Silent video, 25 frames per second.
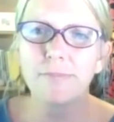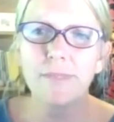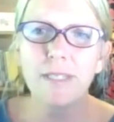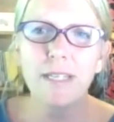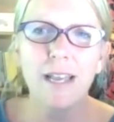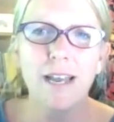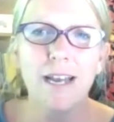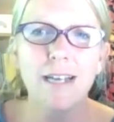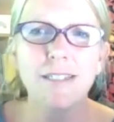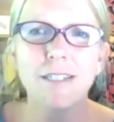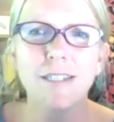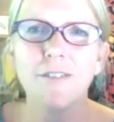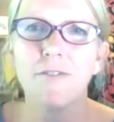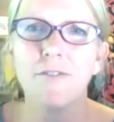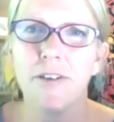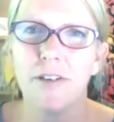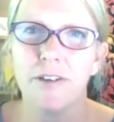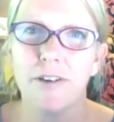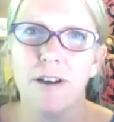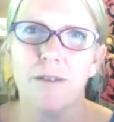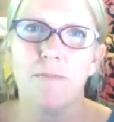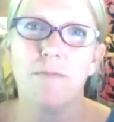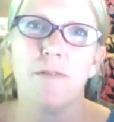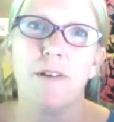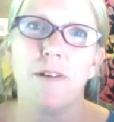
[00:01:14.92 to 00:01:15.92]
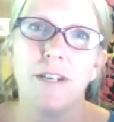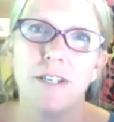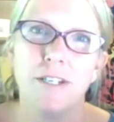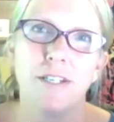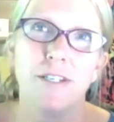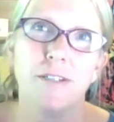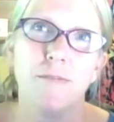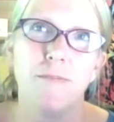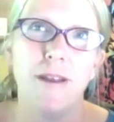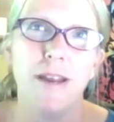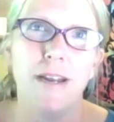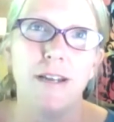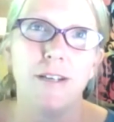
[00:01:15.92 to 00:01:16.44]
As the field operations
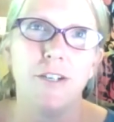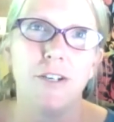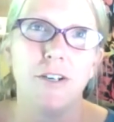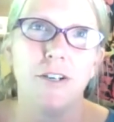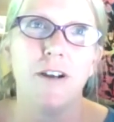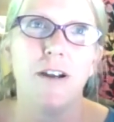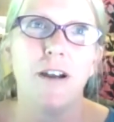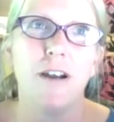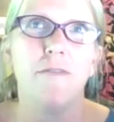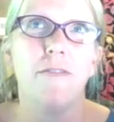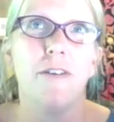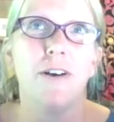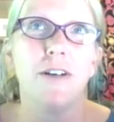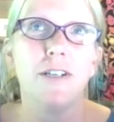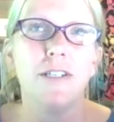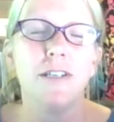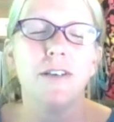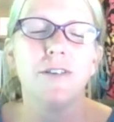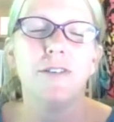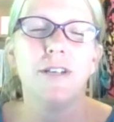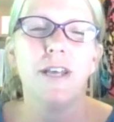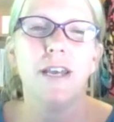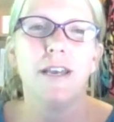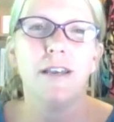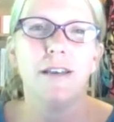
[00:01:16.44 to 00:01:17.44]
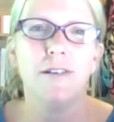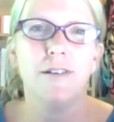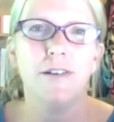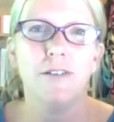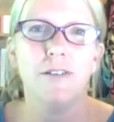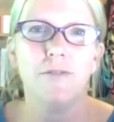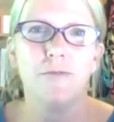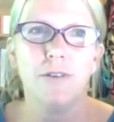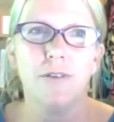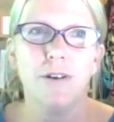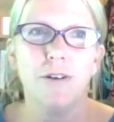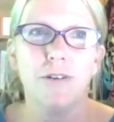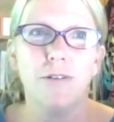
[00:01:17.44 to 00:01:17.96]
manager, I've also taken on
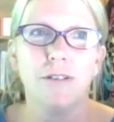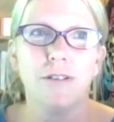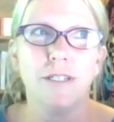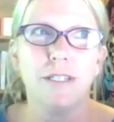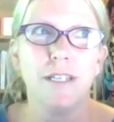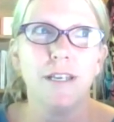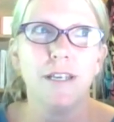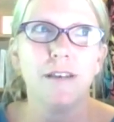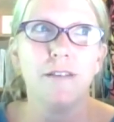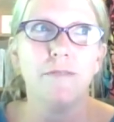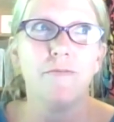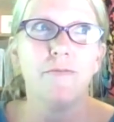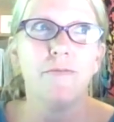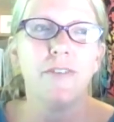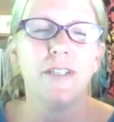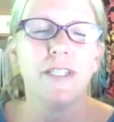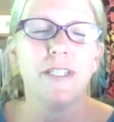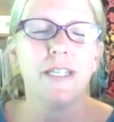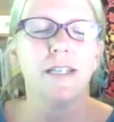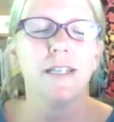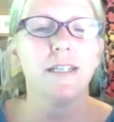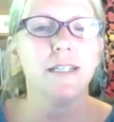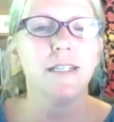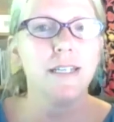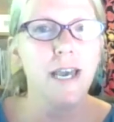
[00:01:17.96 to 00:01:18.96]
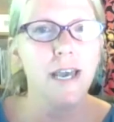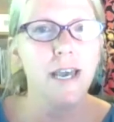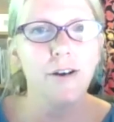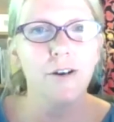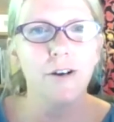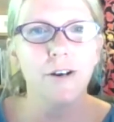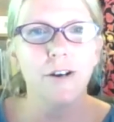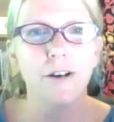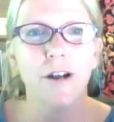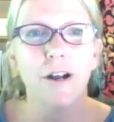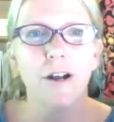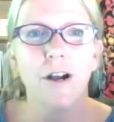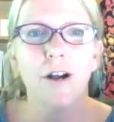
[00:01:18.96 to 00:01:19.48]
the role of the
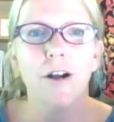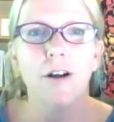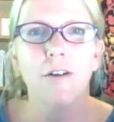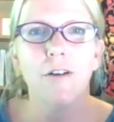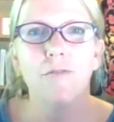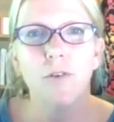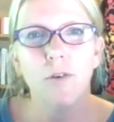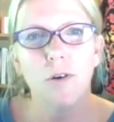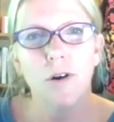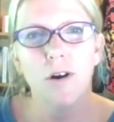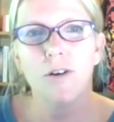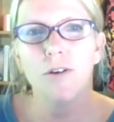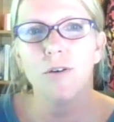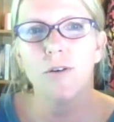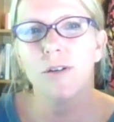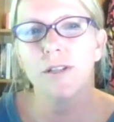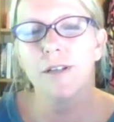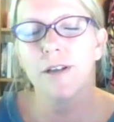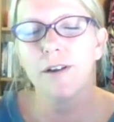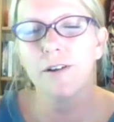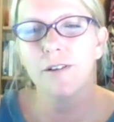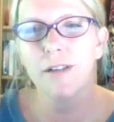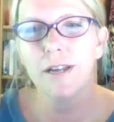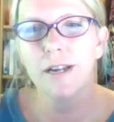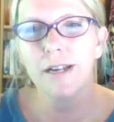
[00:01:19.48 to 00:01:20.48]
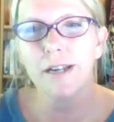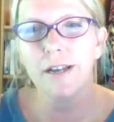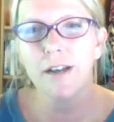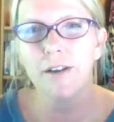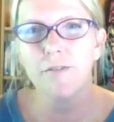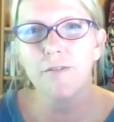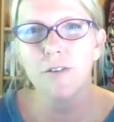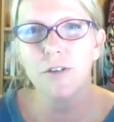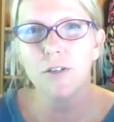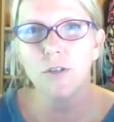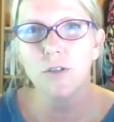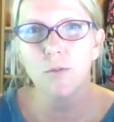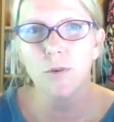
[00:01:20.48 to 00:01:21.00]
facilitator for our North Carolina
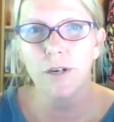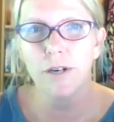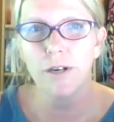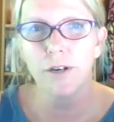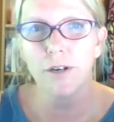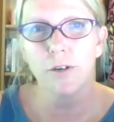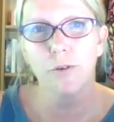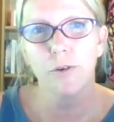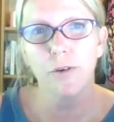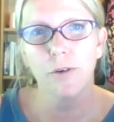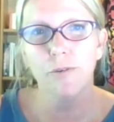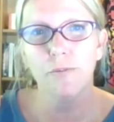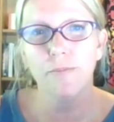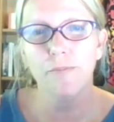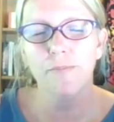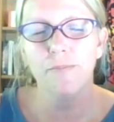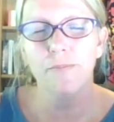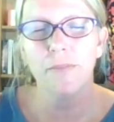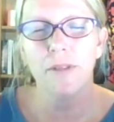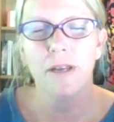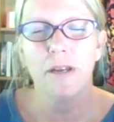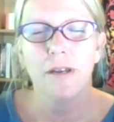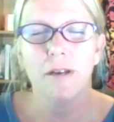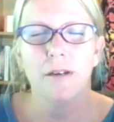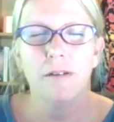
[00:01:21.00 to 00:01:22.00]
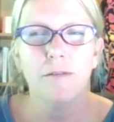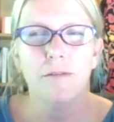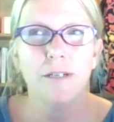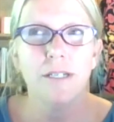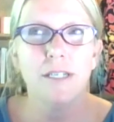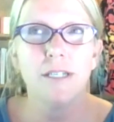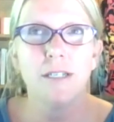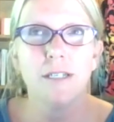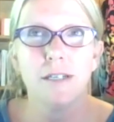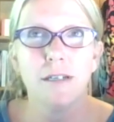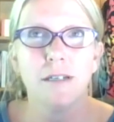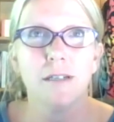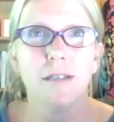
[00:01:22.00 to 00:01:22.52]
Governor's Working Group, which
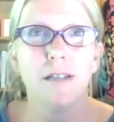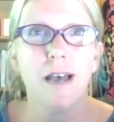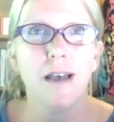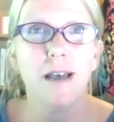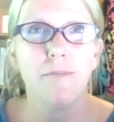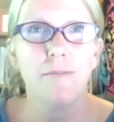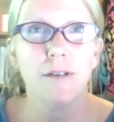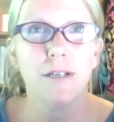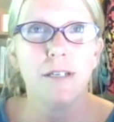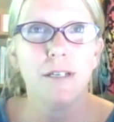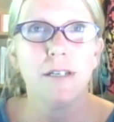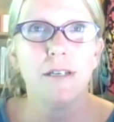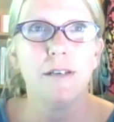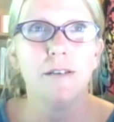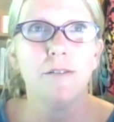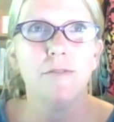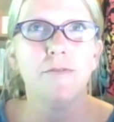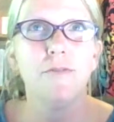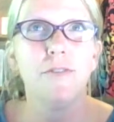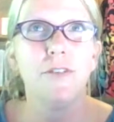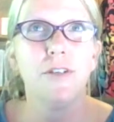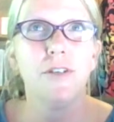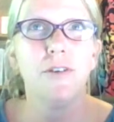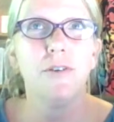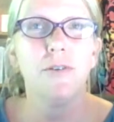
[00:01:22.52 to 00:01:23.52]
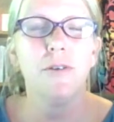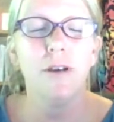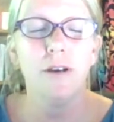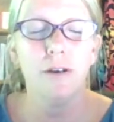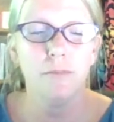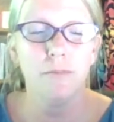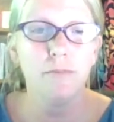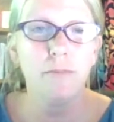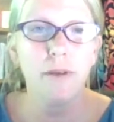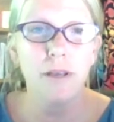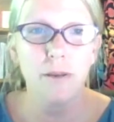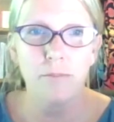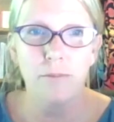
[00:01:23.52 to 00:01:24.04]
is a collaborative to
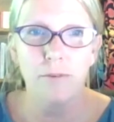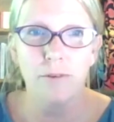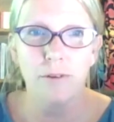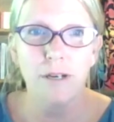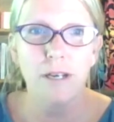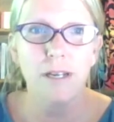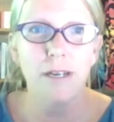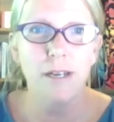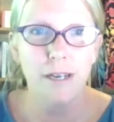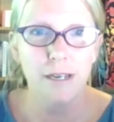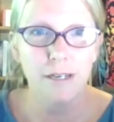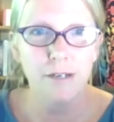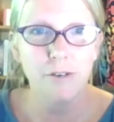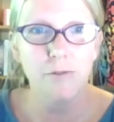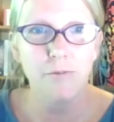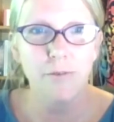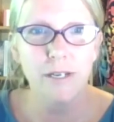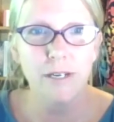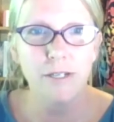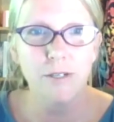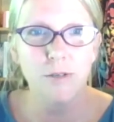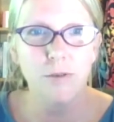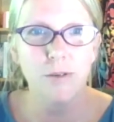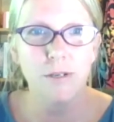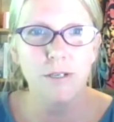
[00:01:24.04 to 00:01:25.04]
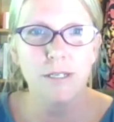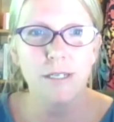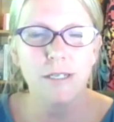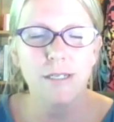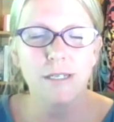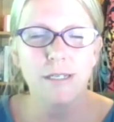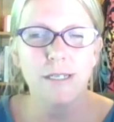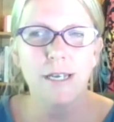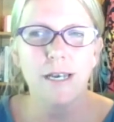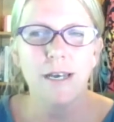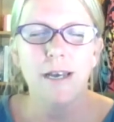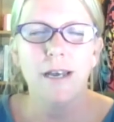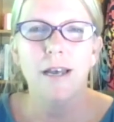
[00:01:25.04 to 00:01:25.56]
help people connect to
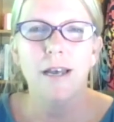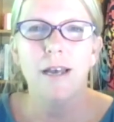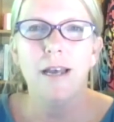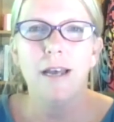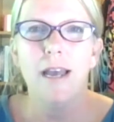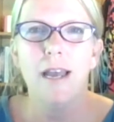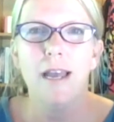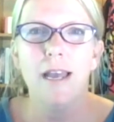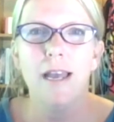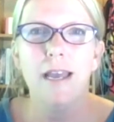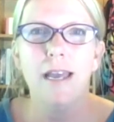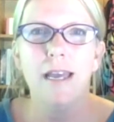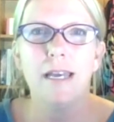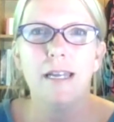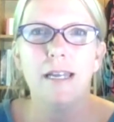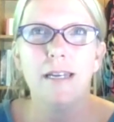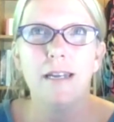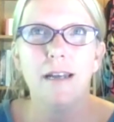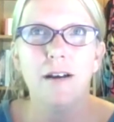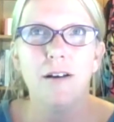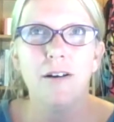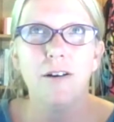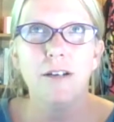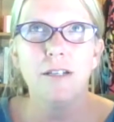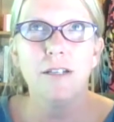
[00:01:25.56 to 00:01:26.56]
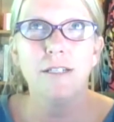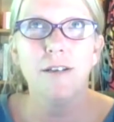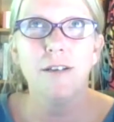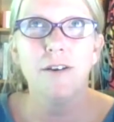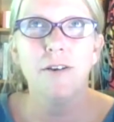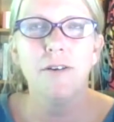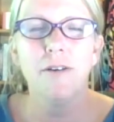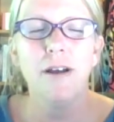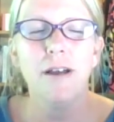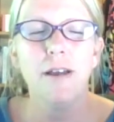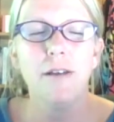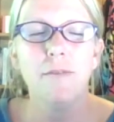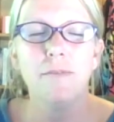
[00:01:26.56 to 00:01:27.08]
resources. And
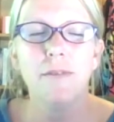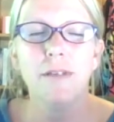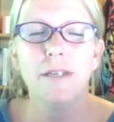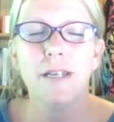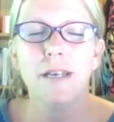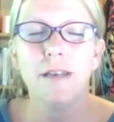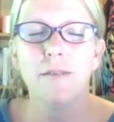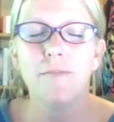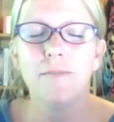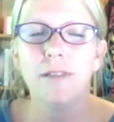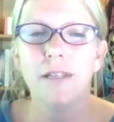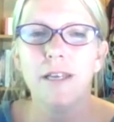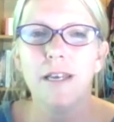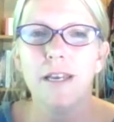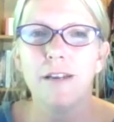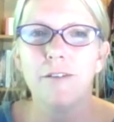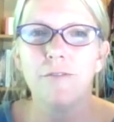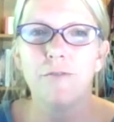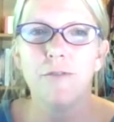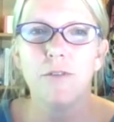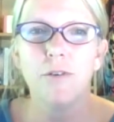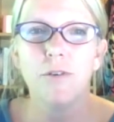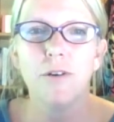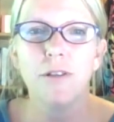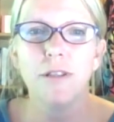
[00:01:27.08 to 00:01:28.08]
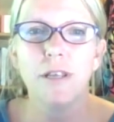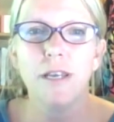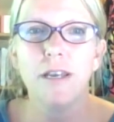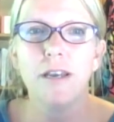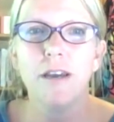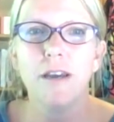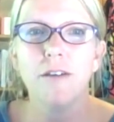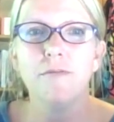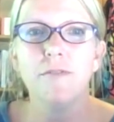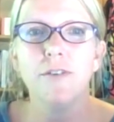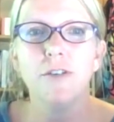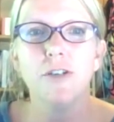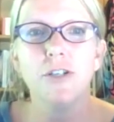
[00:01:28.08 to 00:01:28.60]
also I'm the team lead for the
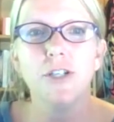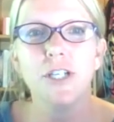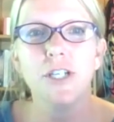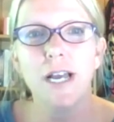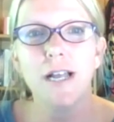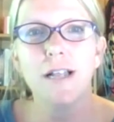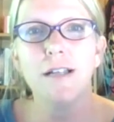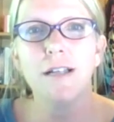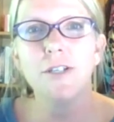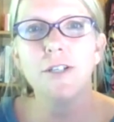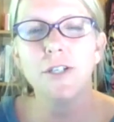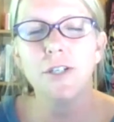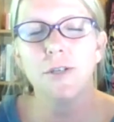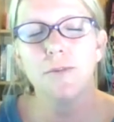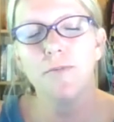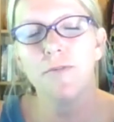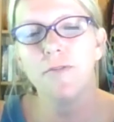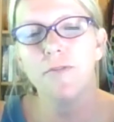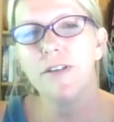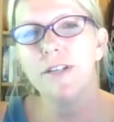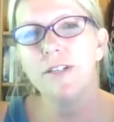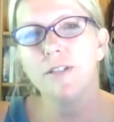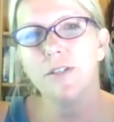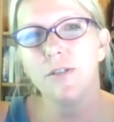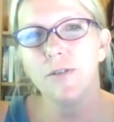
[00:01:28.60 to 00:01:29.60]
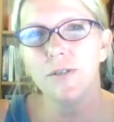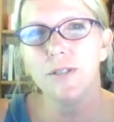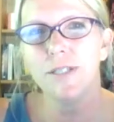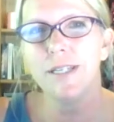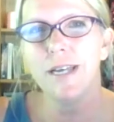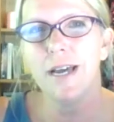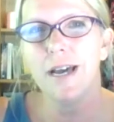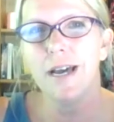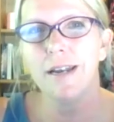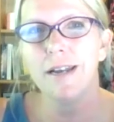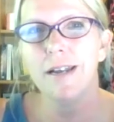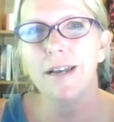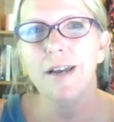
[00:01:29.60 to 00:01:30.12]
Governor's Challenge to prevent
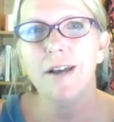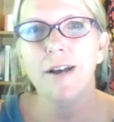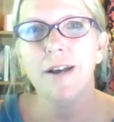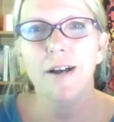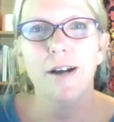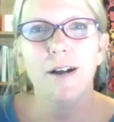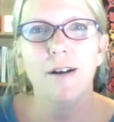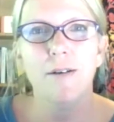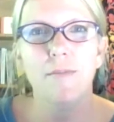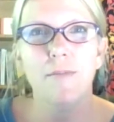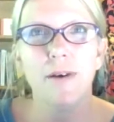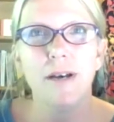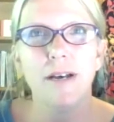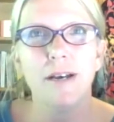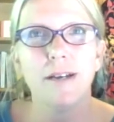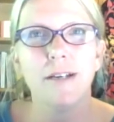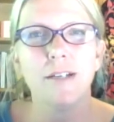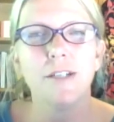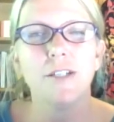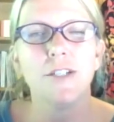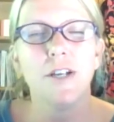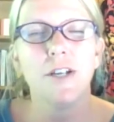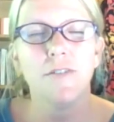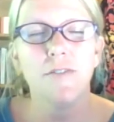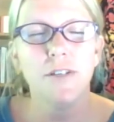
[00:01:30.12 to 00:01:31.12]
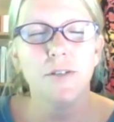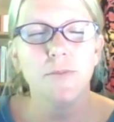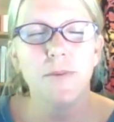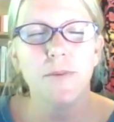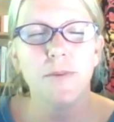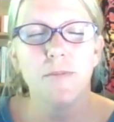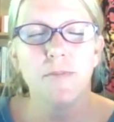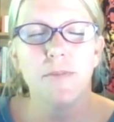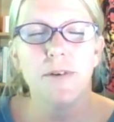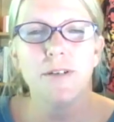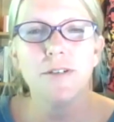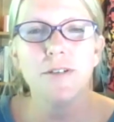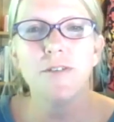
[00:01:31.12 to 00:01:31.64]
suicide among service
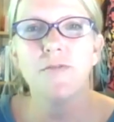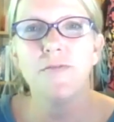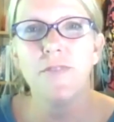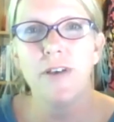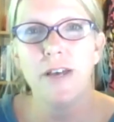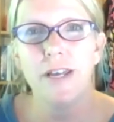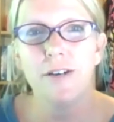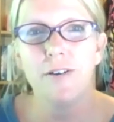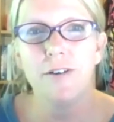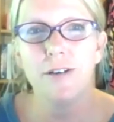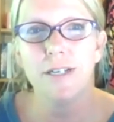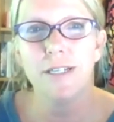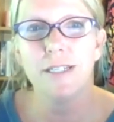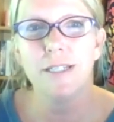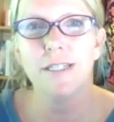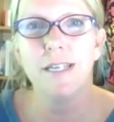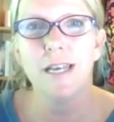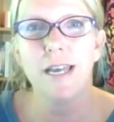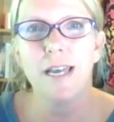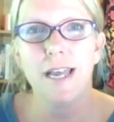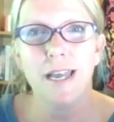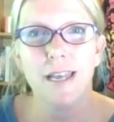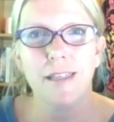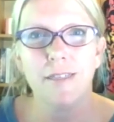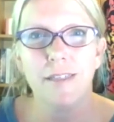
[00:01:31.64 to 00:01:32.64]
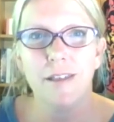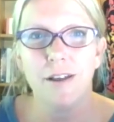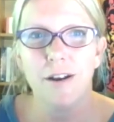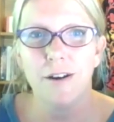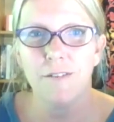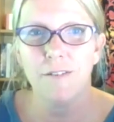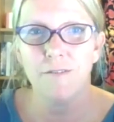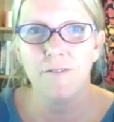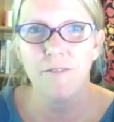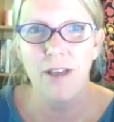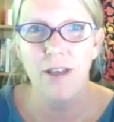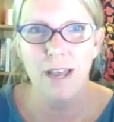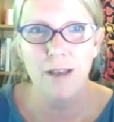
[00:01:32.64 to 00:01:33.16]
members, veterans, and
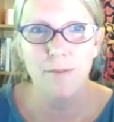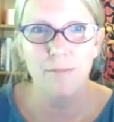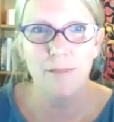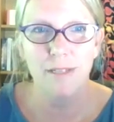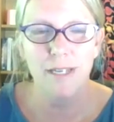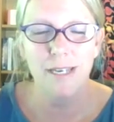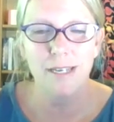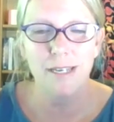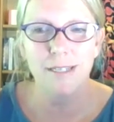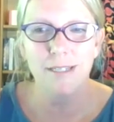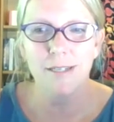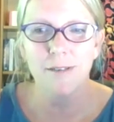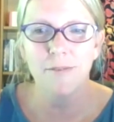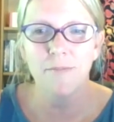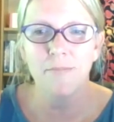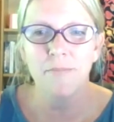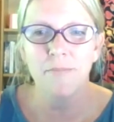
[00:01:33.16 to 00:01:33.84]
their families.